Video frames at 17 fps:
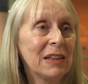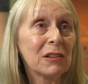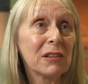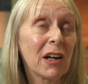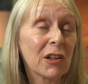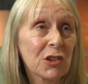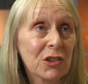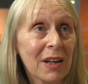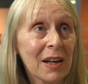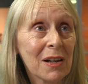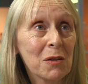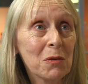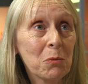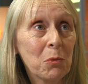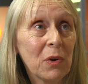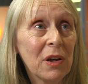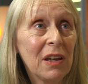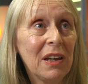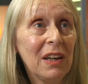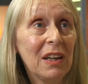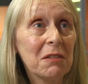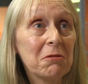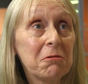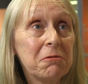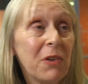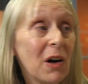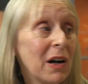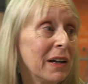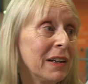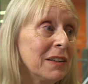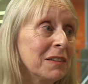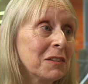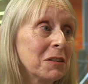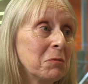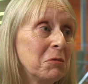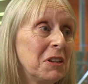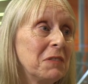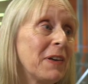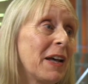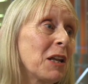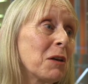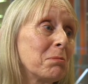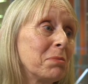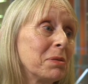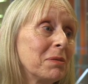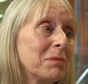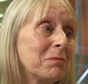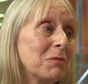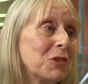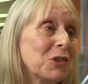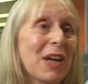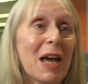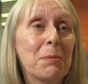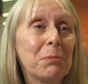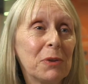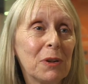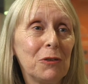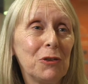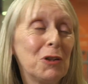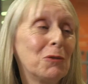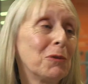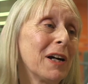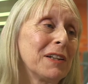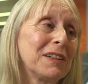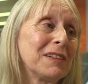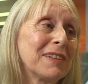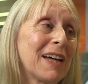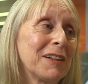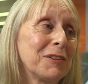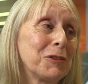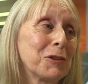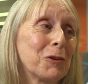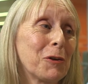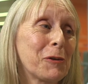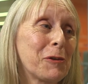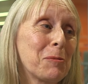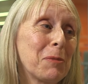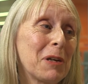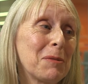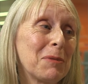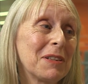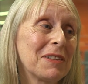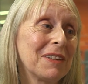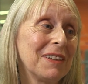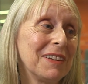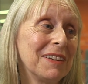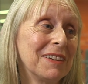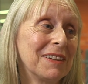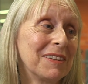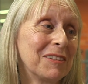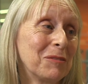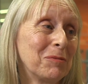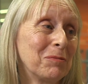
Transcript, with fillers: In a nutshell, we find, develop, champion new writing talent across the BBC.